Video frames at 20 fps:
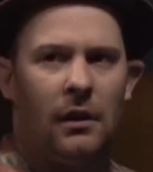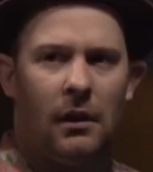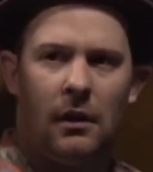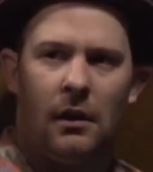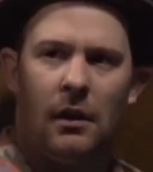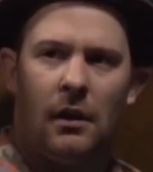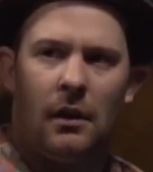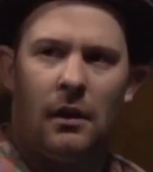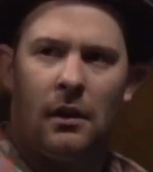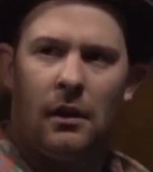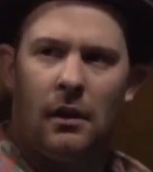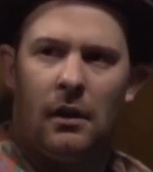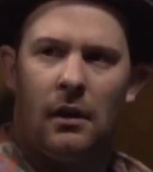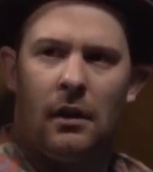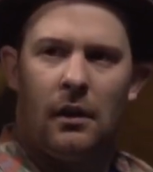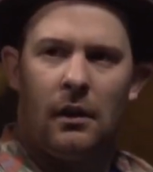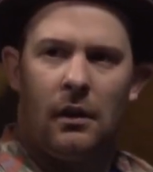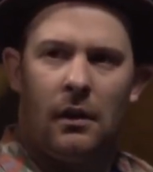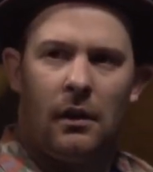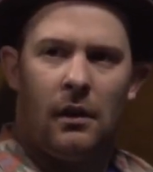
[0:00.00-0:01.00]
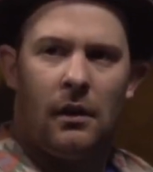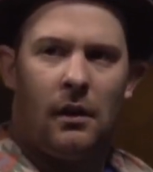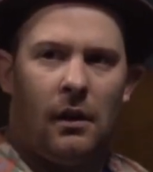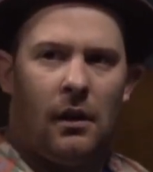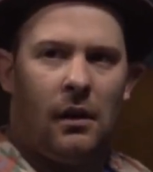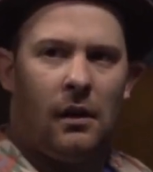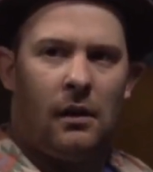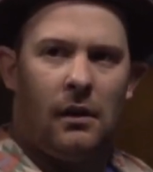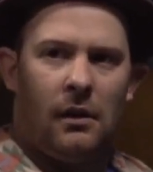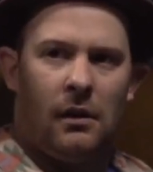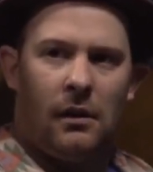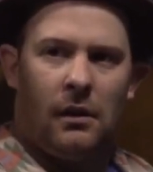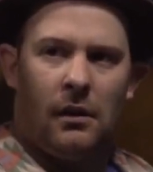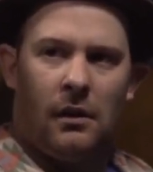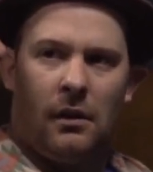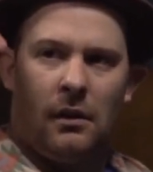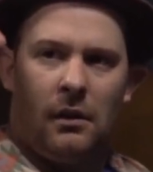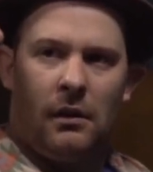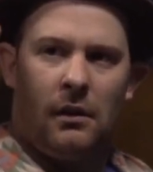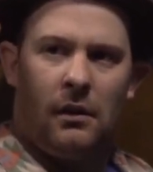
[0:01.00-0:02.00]

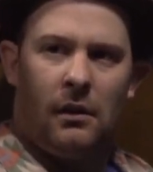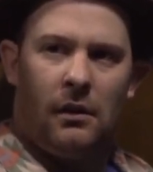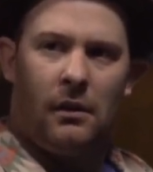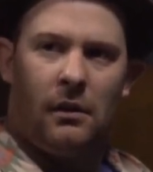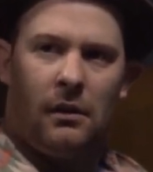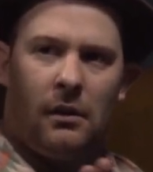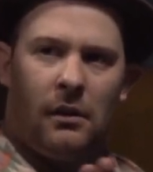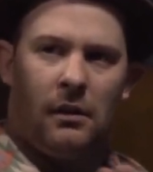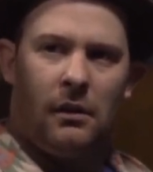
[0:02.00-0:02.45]
The person shown says nothing.